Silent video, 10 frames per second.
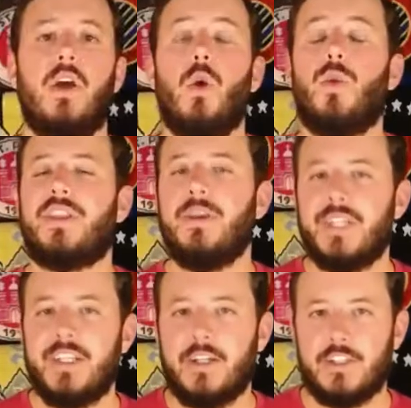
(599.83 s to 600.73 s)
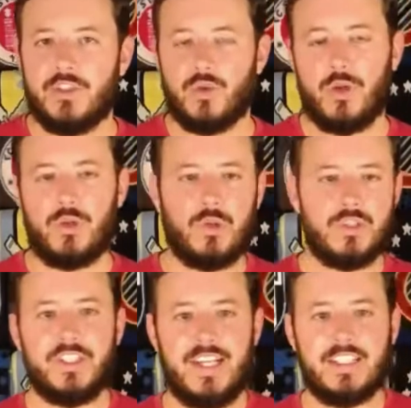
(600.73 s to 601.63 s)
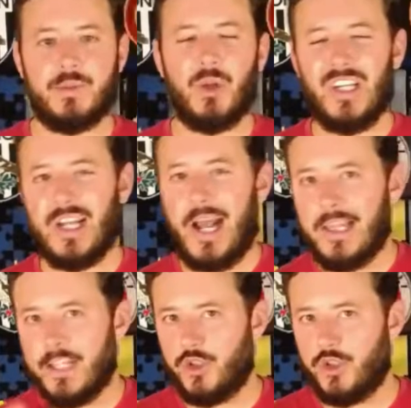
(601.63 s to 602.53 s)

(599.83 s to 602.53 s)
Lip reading: With limited historical success, I'm only going to highlight